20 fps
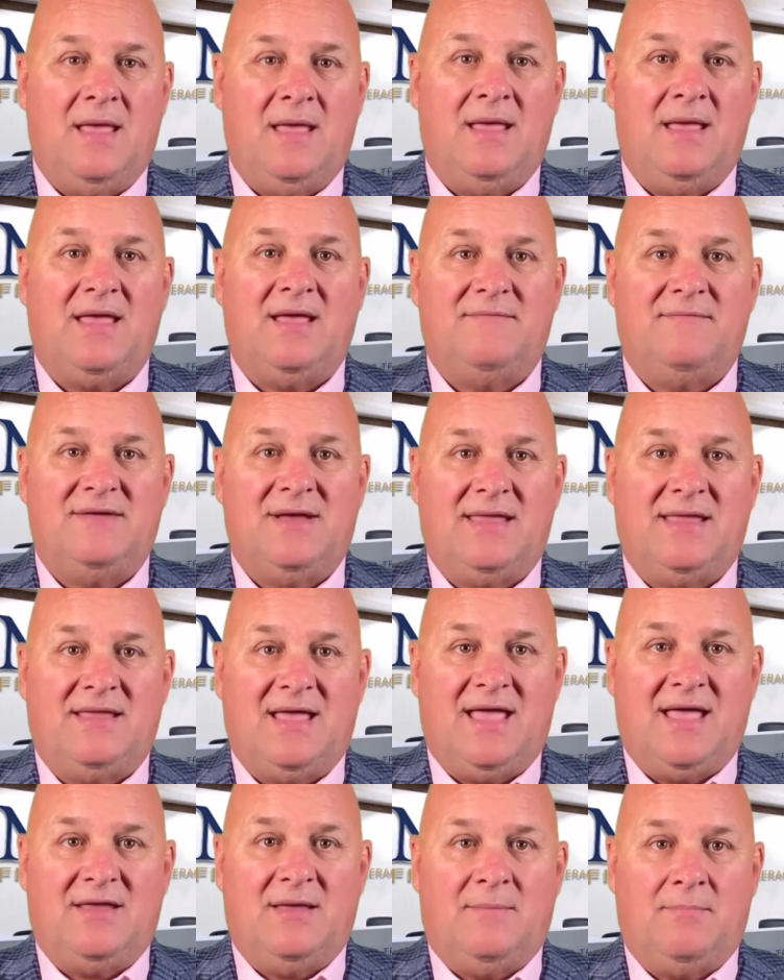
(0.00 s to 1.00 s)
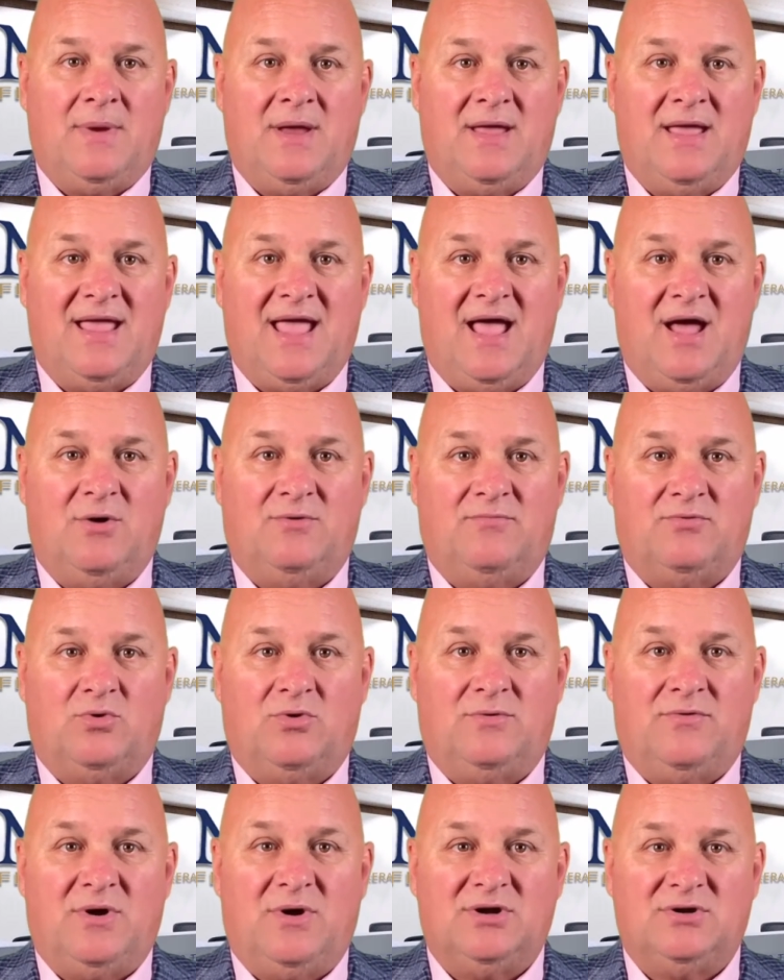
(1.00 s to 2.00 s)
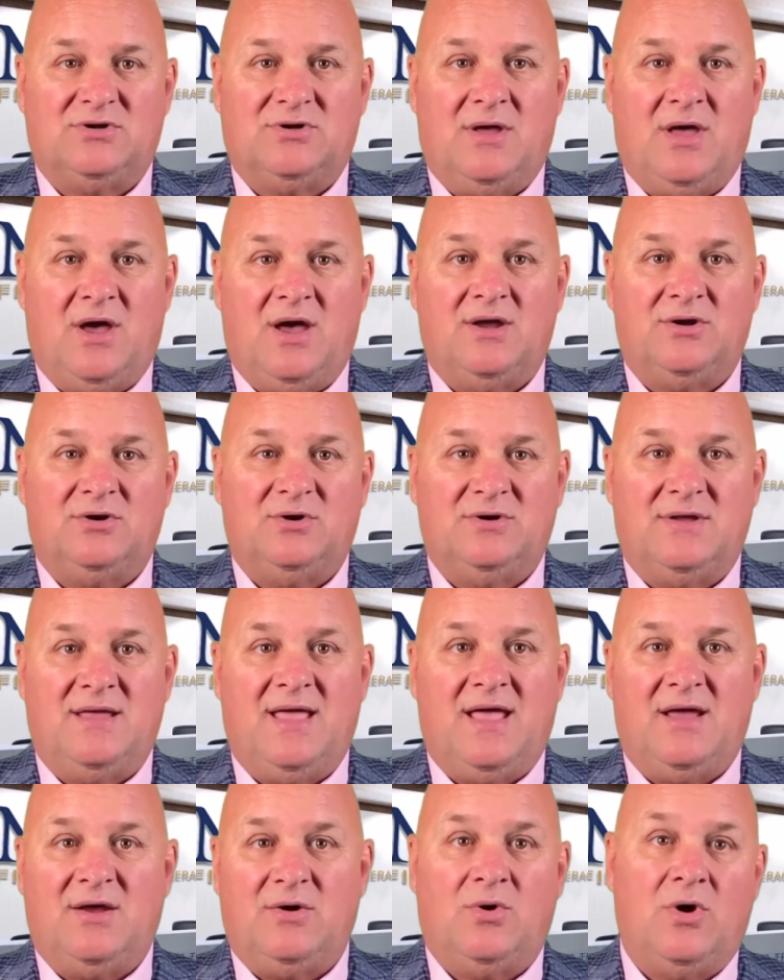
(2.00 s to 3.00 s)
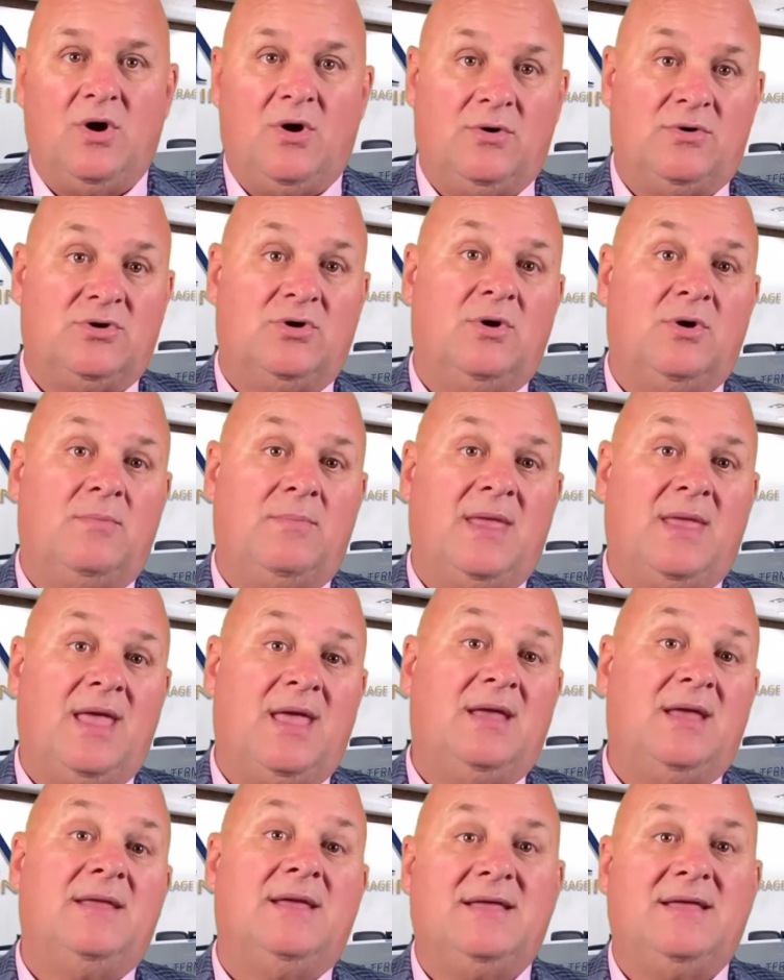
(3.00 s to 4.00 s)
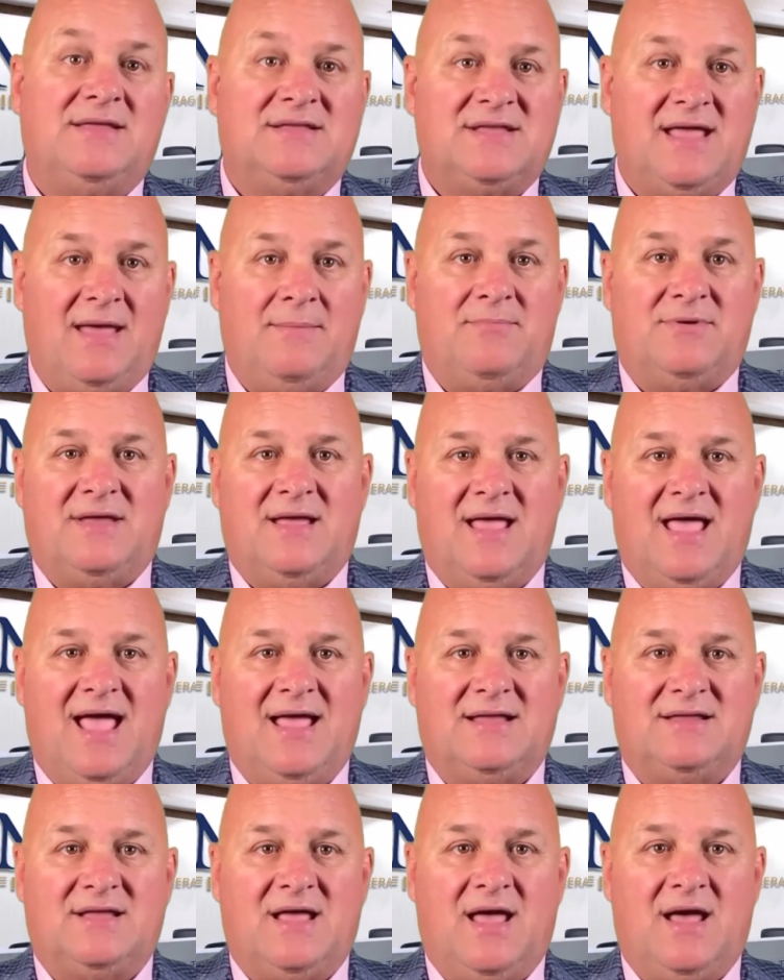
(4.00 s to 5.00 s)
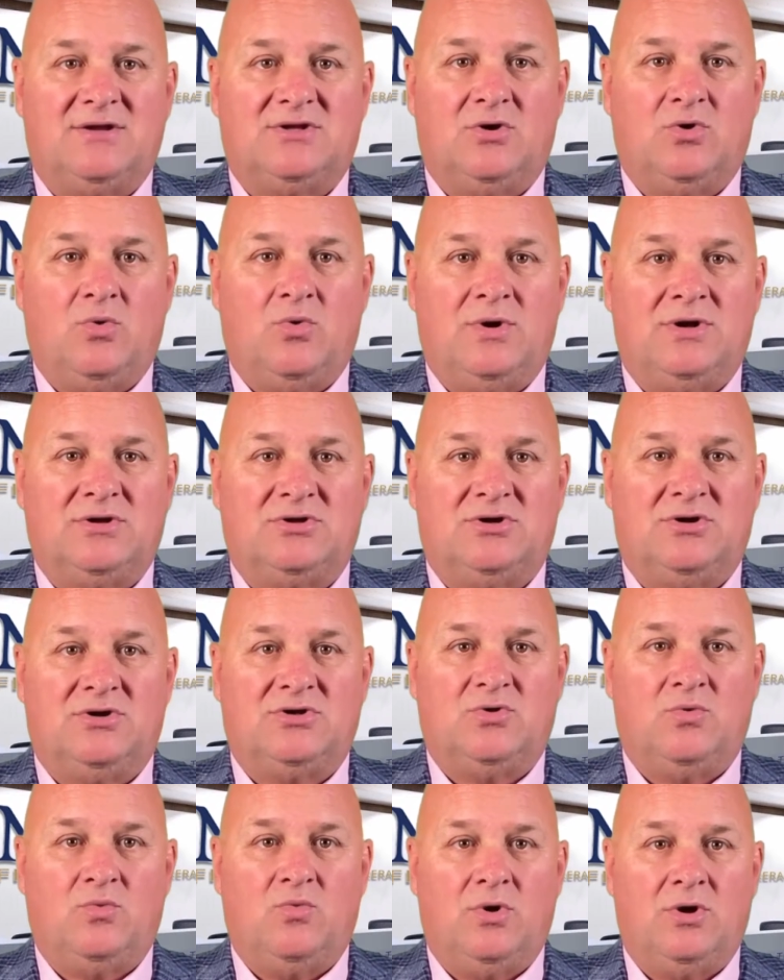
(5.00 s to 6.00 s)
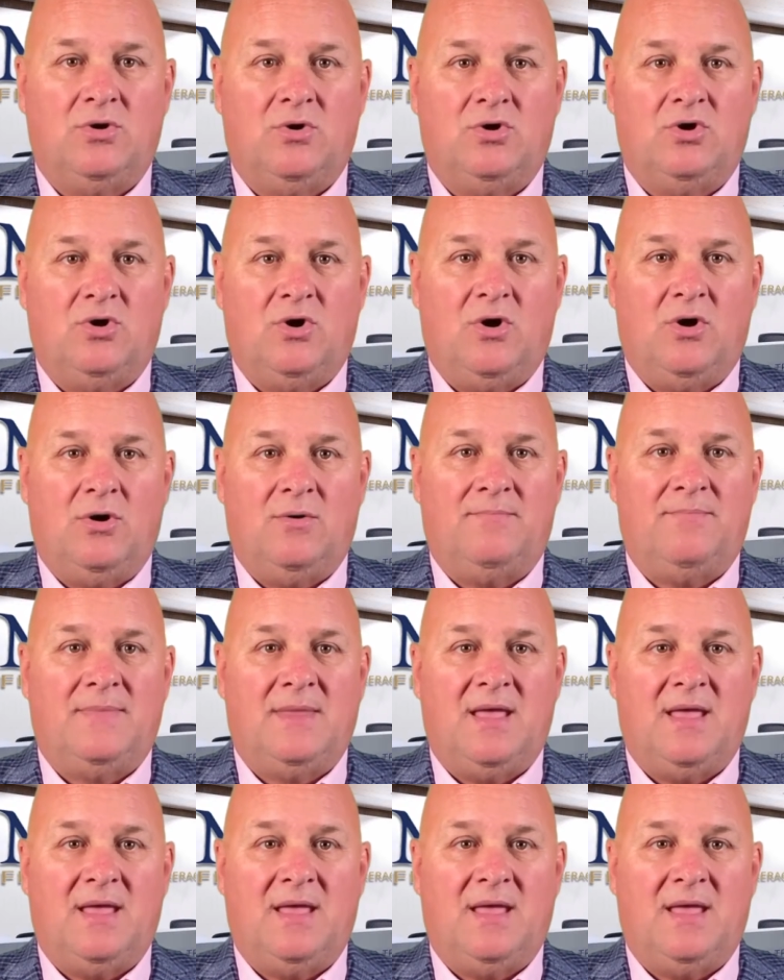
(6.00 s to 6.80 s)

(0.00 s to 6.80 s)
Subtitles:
If they take the money out for funds other than long-term care, the same tax consequences will occur.